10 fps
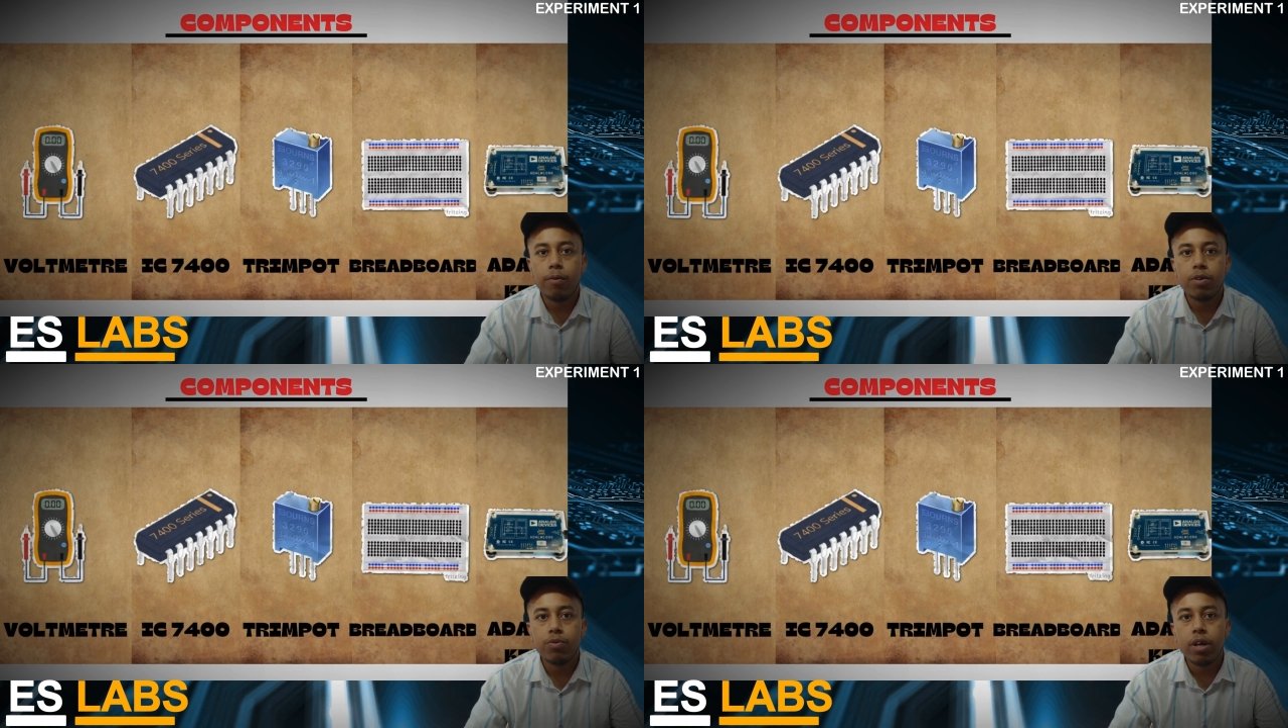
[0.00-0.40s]

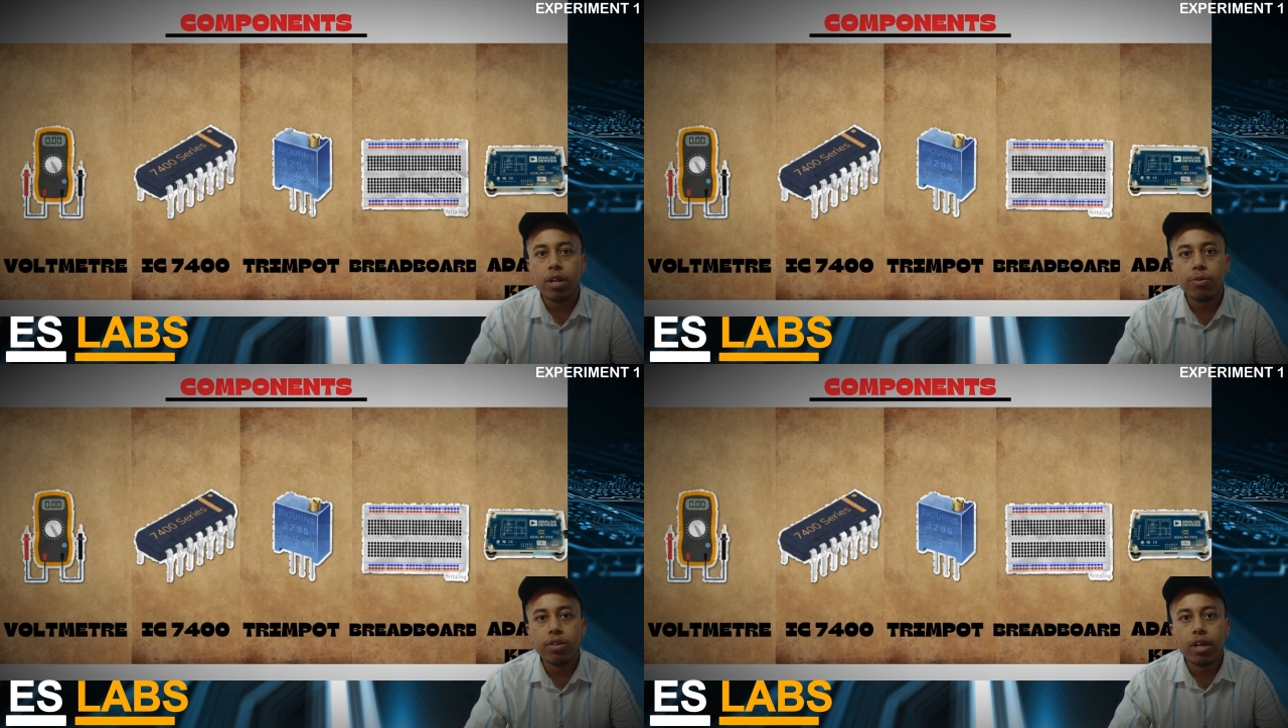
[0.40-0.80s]
which we
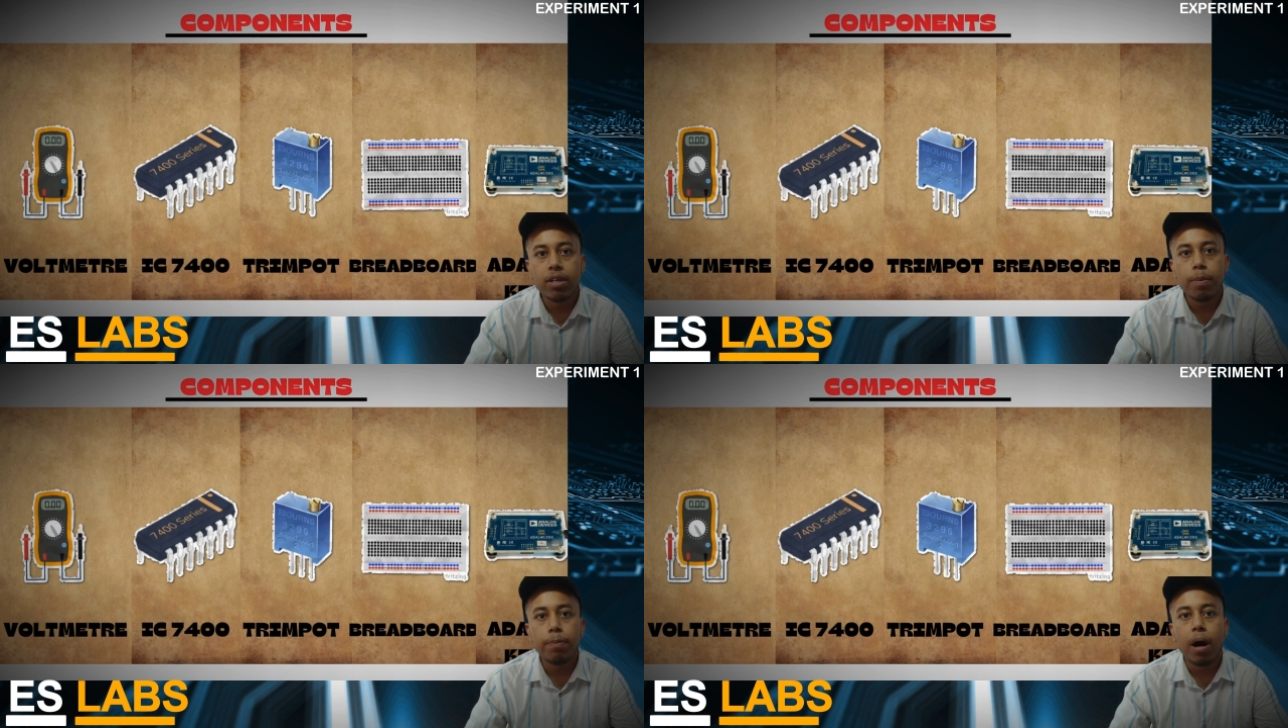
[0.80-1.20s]
are
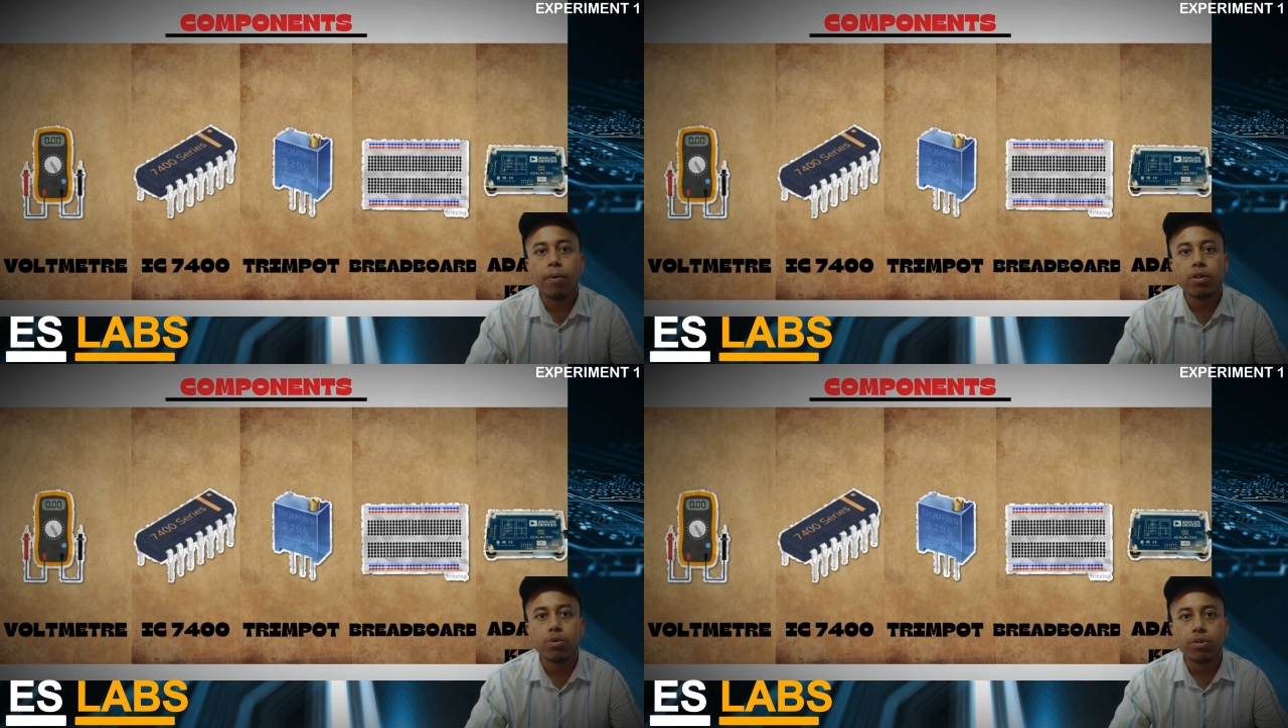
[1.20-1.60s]
using as a
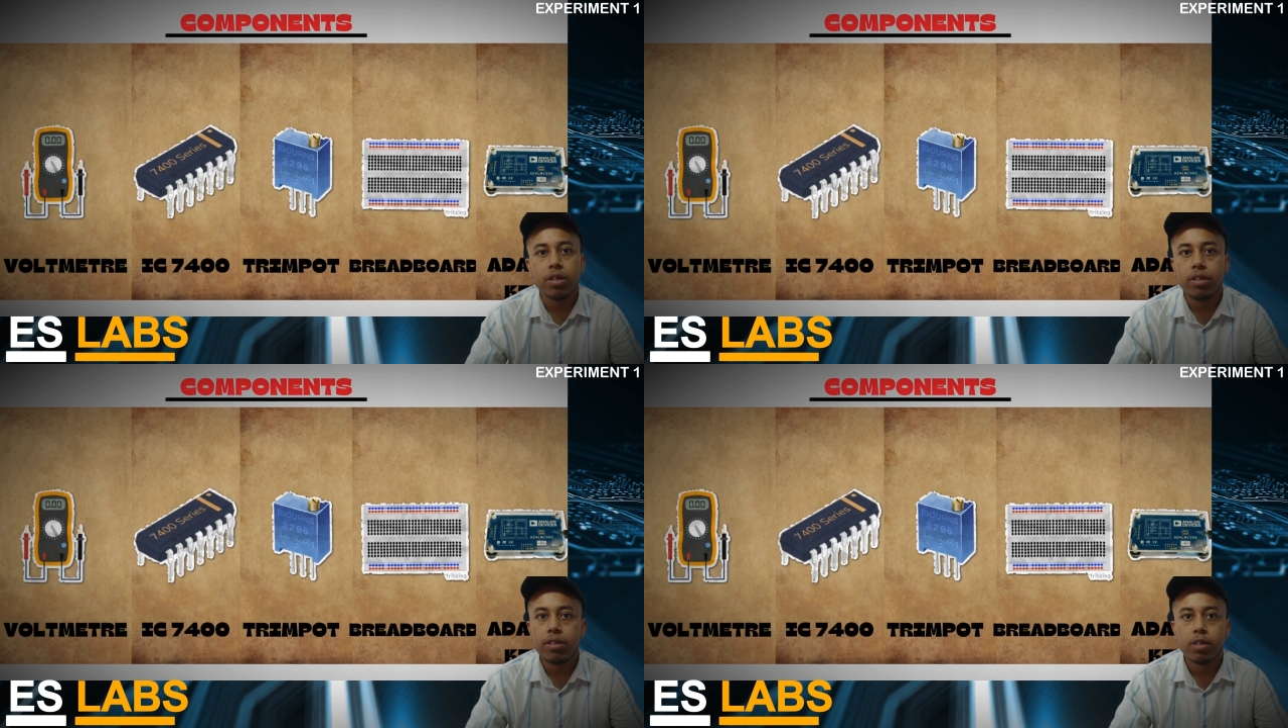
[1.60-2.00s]
power
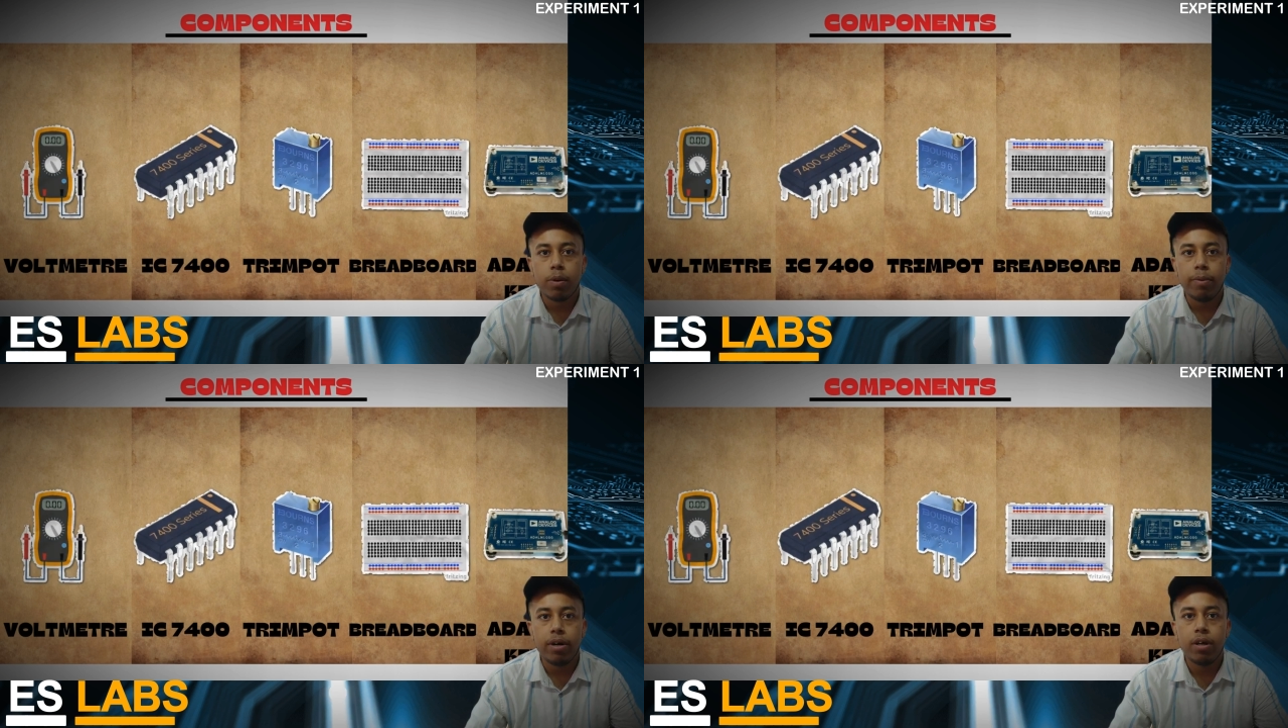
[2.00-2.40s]
source in this
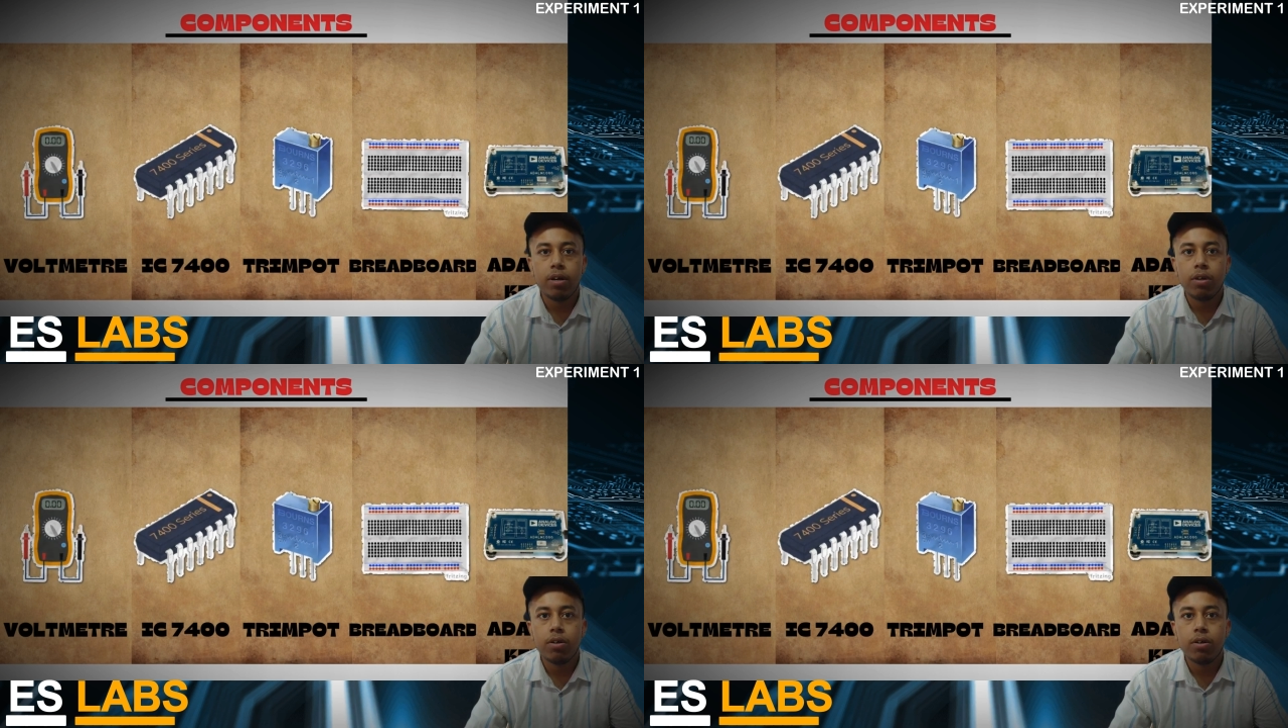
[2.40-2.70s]
experiment.